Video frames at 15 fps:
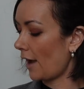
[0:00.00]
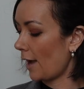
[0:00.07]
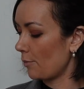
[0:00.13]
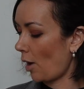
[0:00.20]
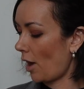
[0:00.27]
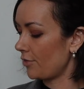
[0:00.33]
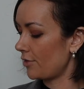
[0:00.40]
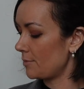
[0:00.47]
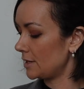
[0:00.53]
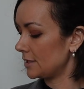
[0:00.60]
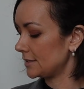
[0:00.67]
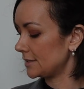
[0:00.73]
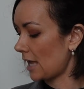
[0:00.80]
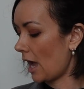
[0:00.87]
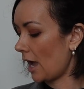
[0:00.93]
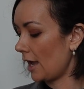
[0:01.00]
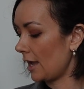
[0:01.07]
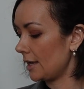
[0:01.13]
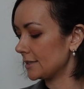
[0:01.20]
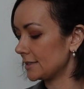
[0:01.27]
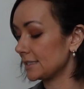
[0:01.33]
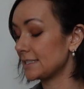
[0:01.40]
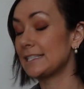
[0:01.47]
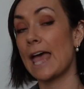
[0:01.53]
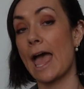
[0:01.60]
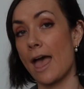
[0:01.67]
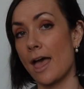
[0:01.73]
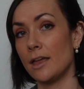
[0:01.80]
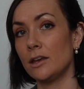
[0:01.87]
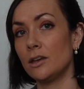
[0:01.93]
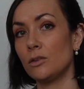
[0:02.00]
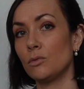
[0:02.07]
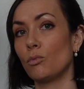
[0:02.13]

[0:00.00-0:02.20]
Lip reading: I bought them in a size 10,